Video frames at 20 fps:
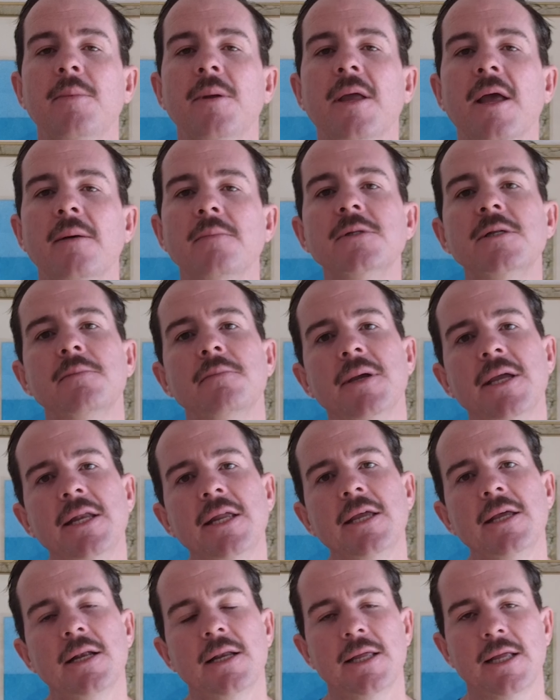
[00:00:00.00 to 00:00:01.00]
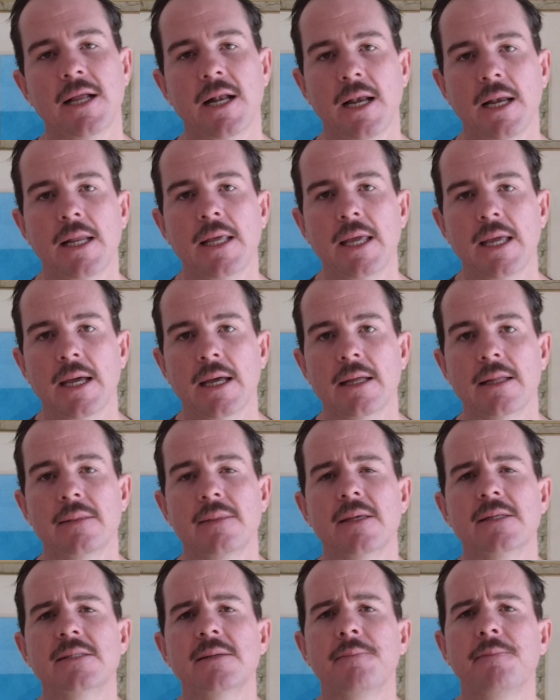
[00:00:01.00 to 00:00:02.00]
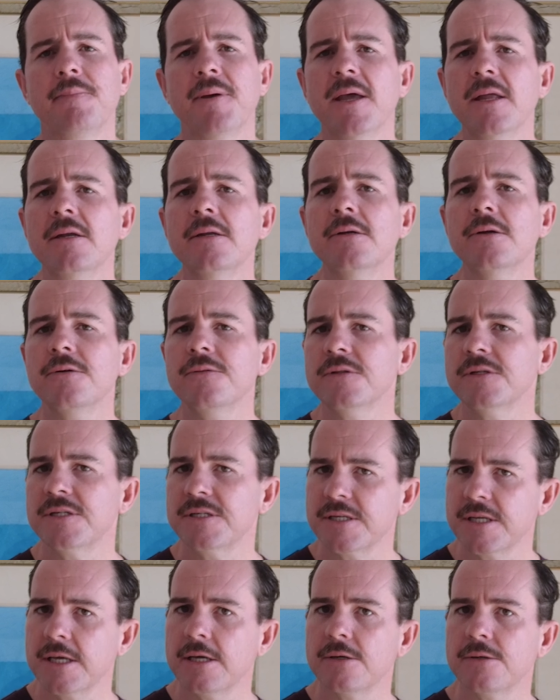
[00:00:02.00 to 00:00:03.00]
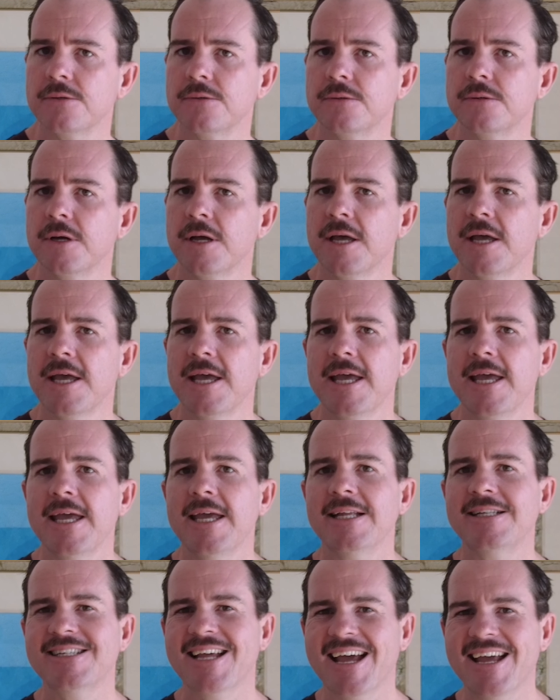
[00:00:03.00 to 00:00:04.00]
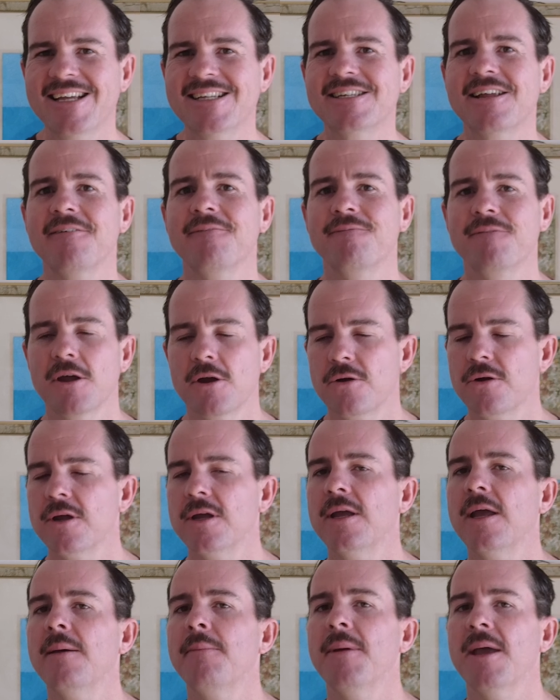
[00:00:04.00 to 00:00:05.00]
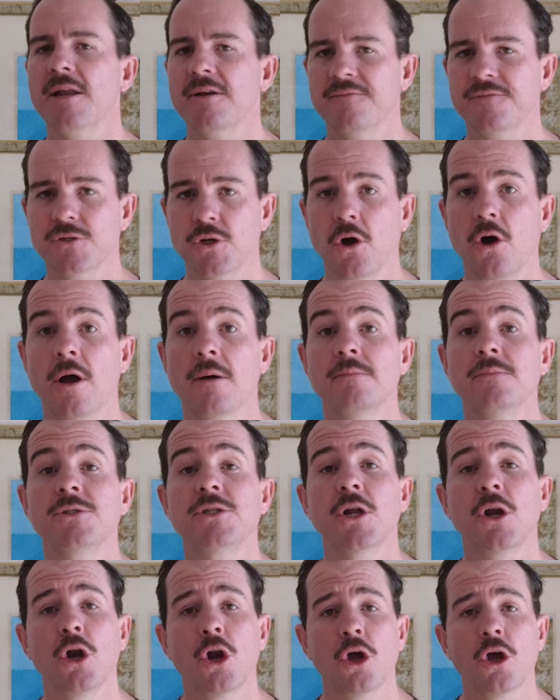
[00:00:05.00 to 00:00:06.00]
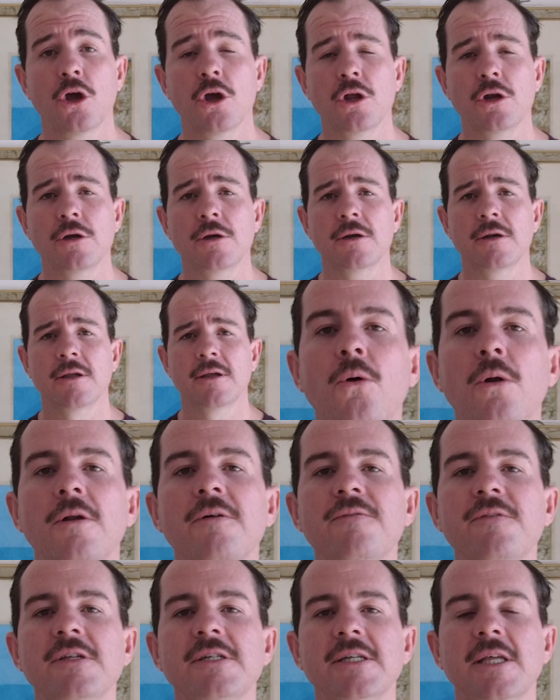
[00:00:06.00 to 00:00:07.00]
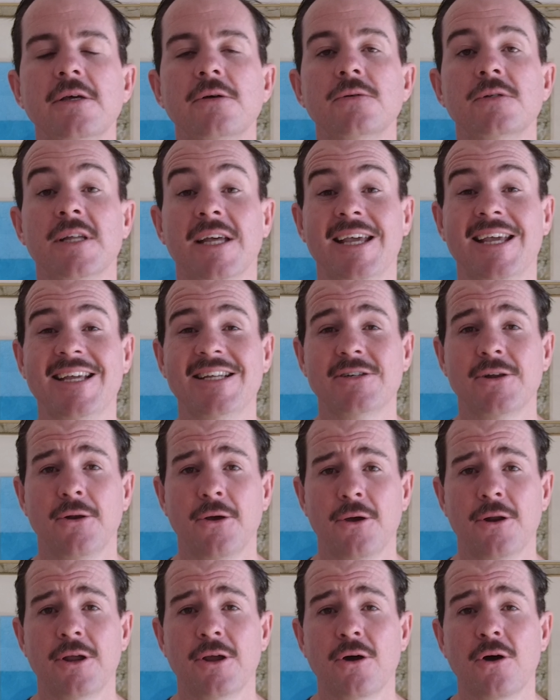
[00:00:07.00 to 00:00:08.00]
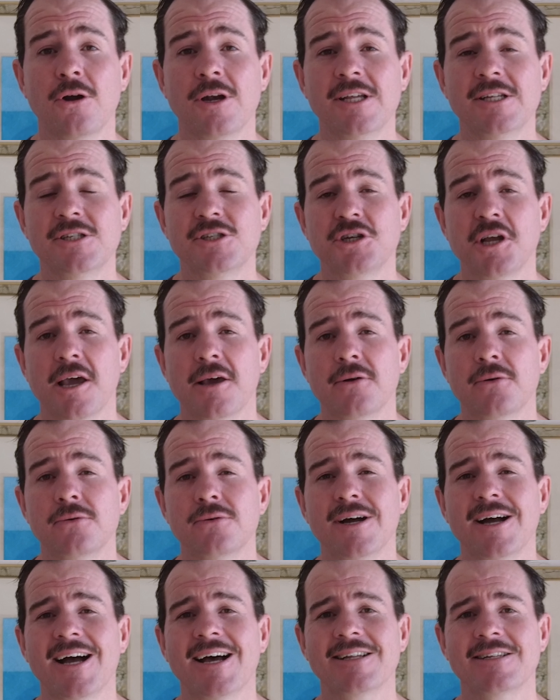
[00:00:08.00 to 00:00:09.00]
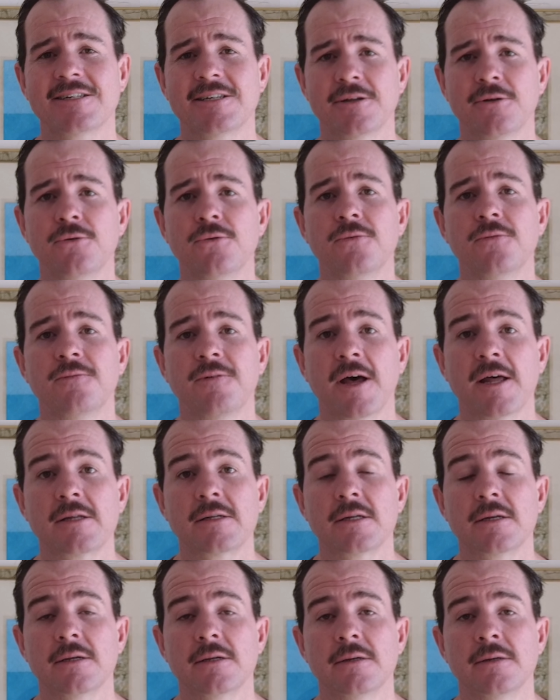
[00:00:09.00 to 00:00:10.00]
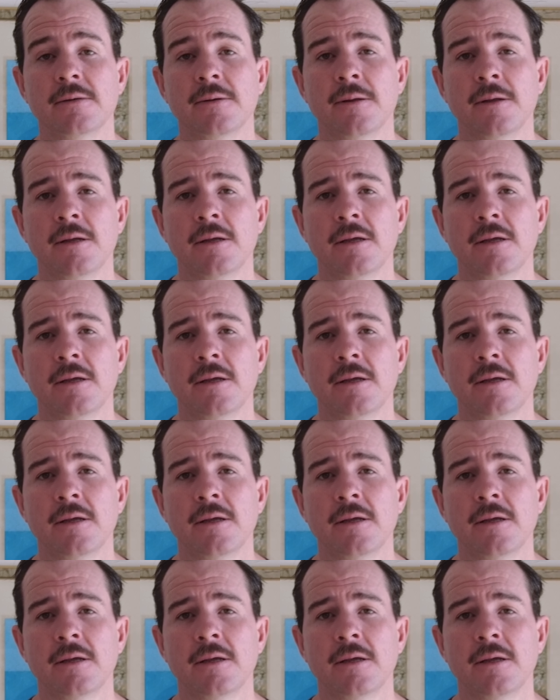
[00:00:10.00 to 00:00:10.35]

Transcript: it becomes immediately clear that dependent on the skill, it takes a varying amount of time to learn. All of the skills that he's learning on his channel are single faceted.